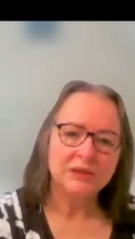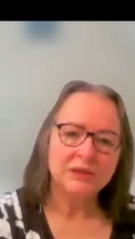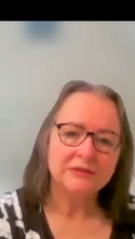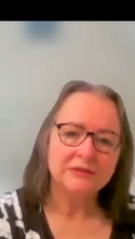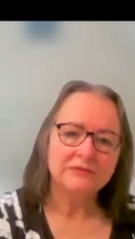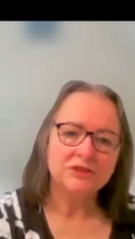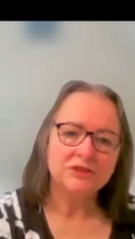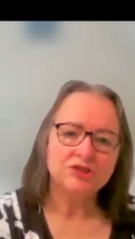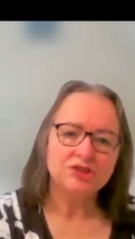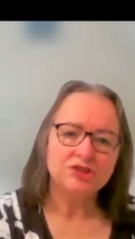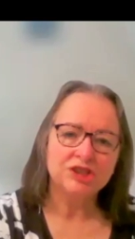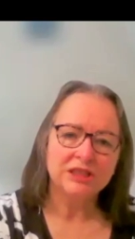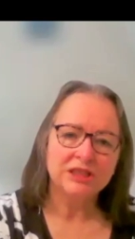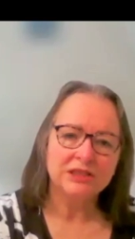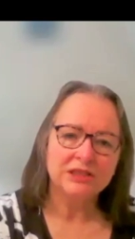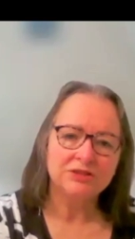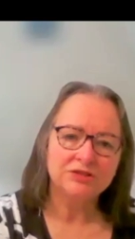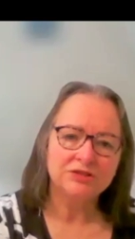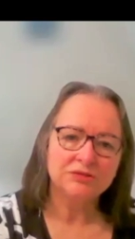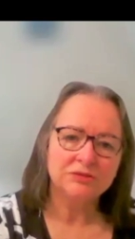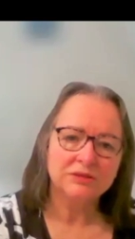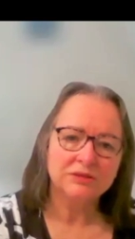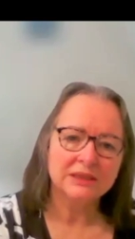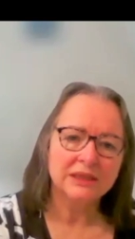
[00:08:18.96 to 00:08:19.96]
you have to
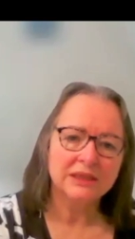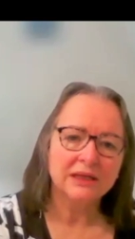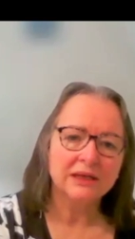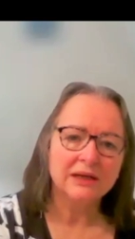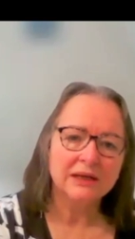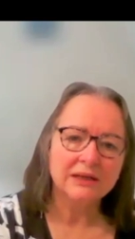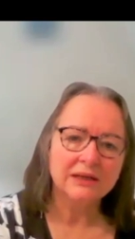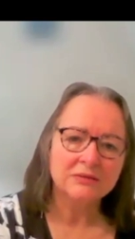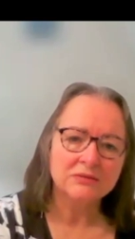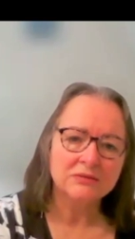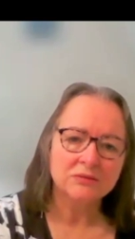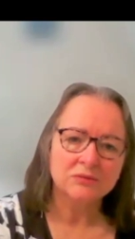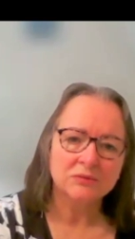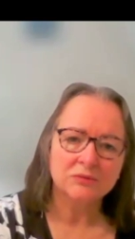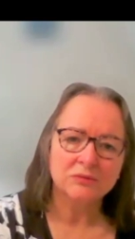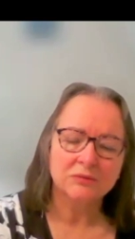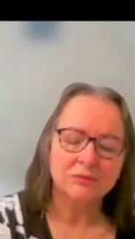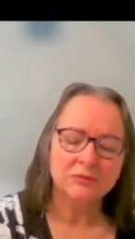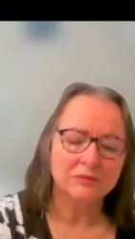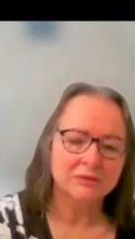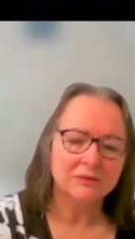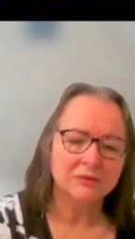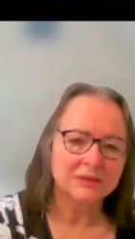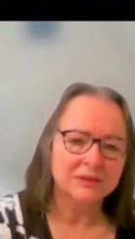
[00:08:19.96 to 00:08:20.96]
change your diet
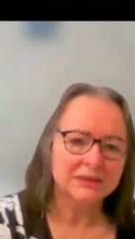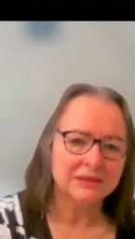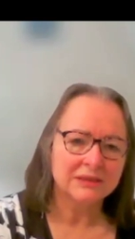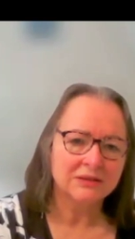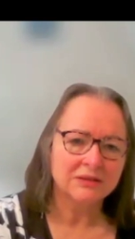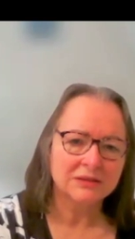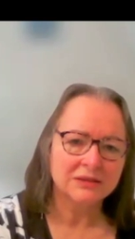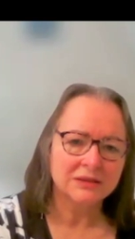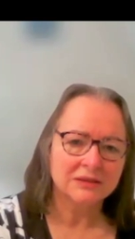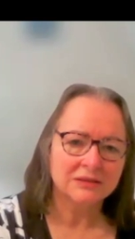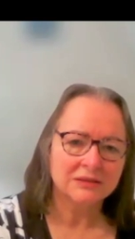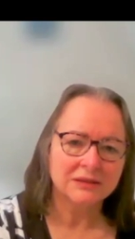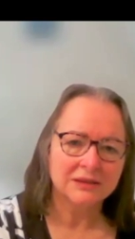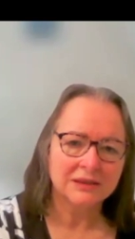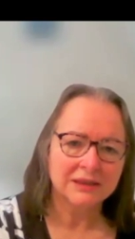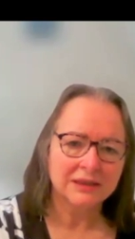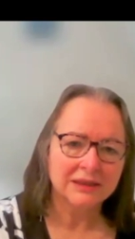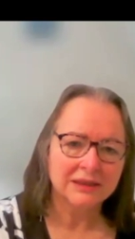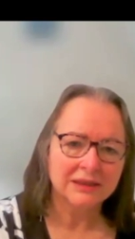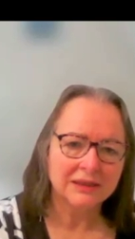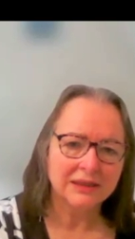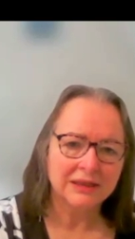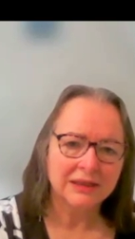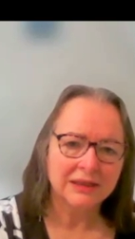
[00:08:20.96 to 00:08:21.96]
or start on
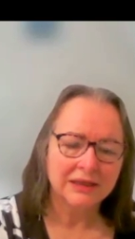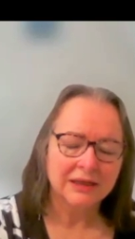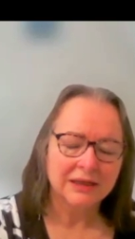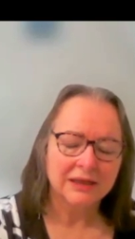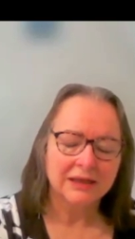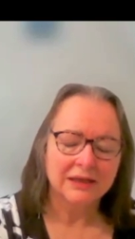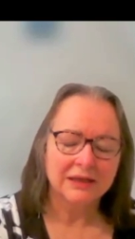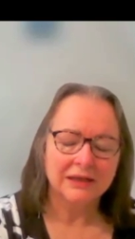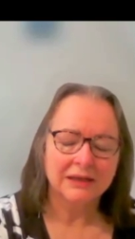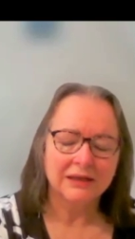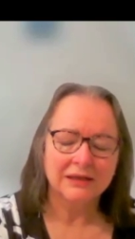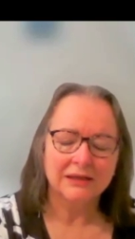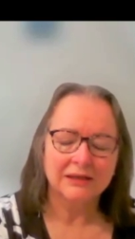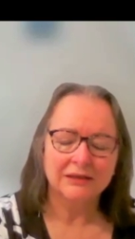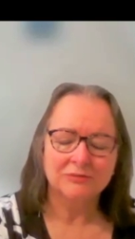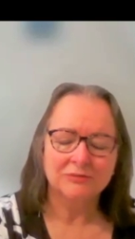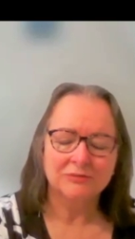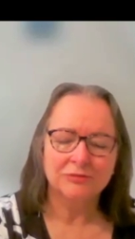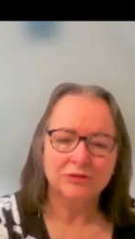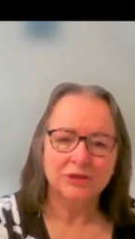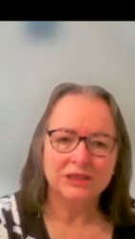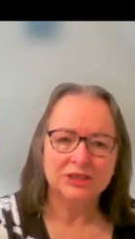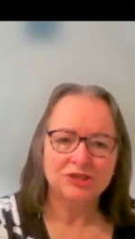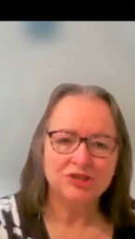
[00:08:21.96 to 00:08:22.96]
a
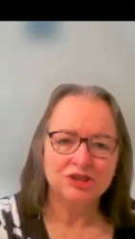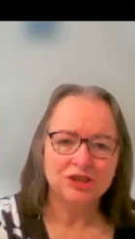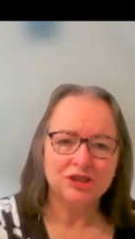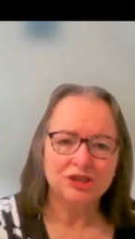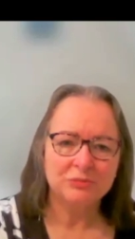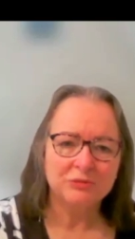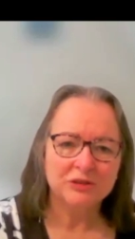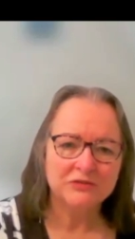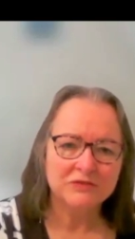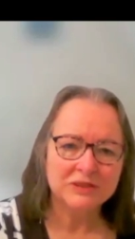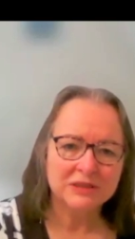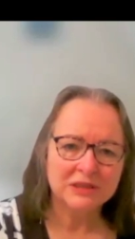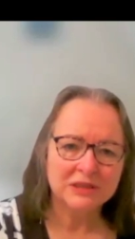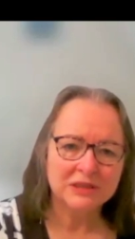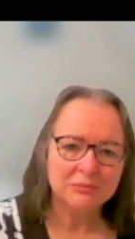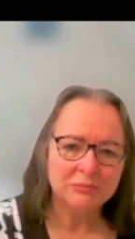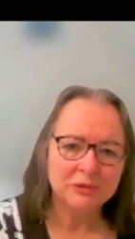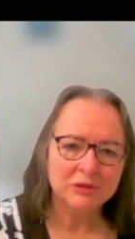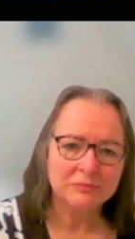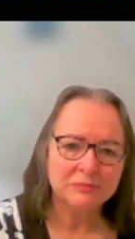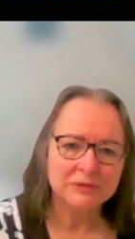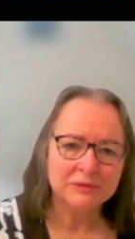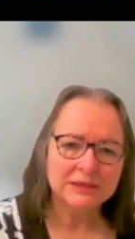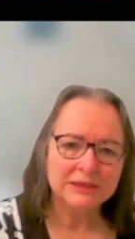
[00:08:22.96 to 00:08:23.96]
regime of
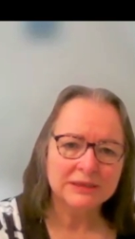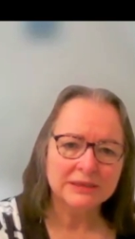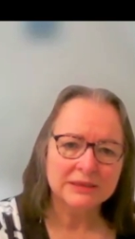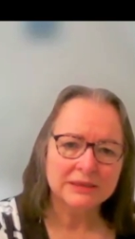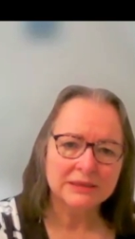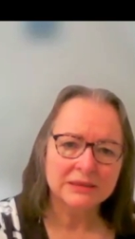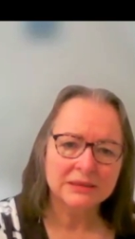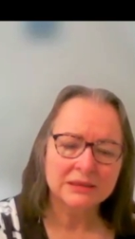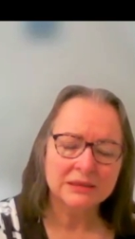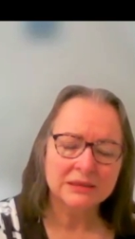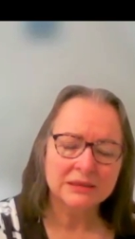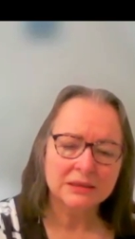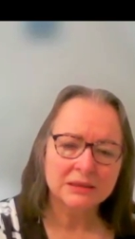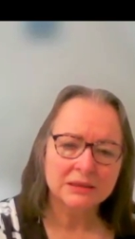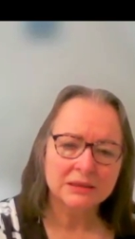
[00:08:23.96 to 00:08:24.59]
supplements?